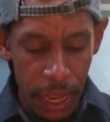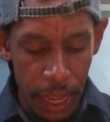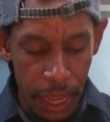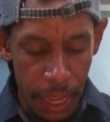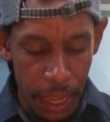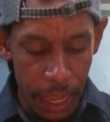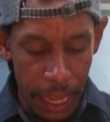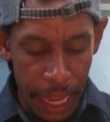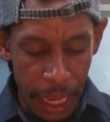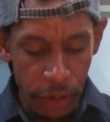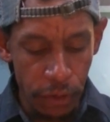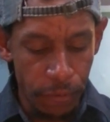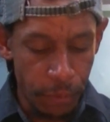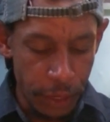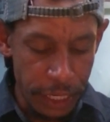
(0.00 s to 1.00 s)
uh,
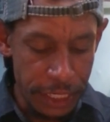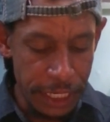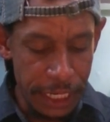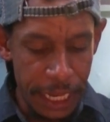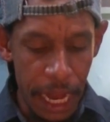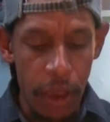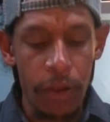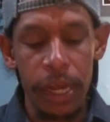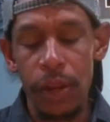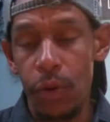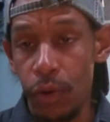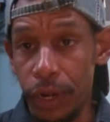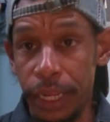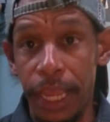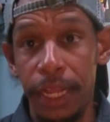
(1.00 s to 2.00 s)
handle for easy carry,
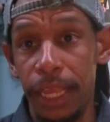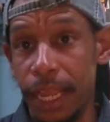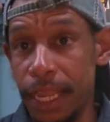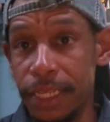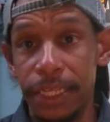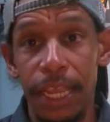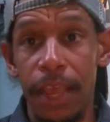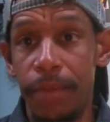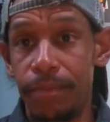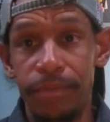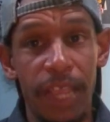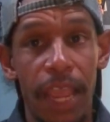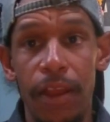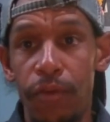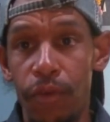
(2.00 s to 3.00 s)
or again, like I say,
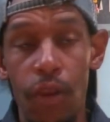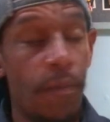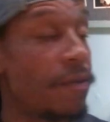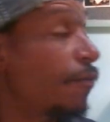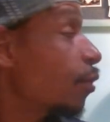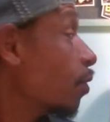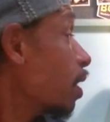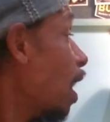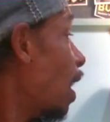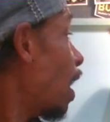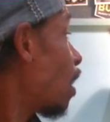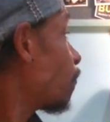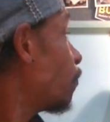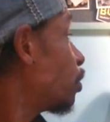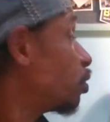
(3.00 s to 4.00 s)
tie a rope if you're a
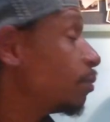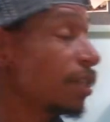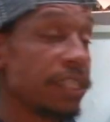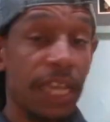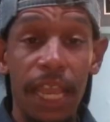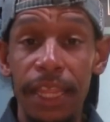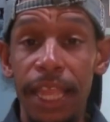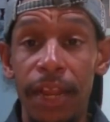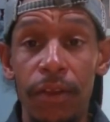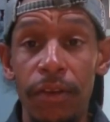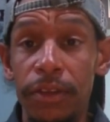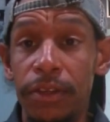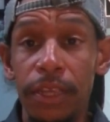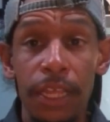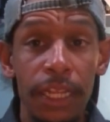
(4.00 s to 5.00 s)
kayak fisherman, tie that
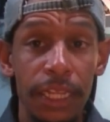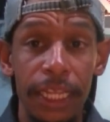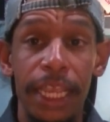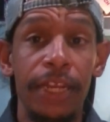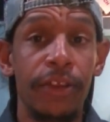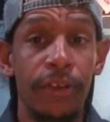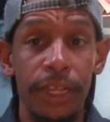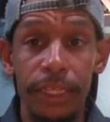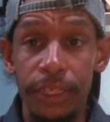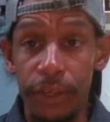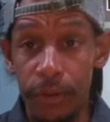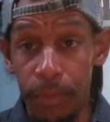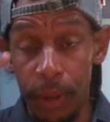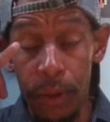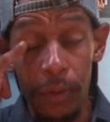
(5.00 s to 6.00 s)
on, lanyard it to
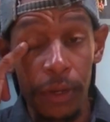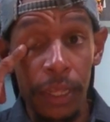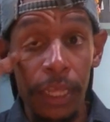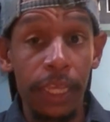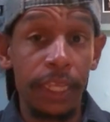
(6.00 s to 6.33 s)
your boat,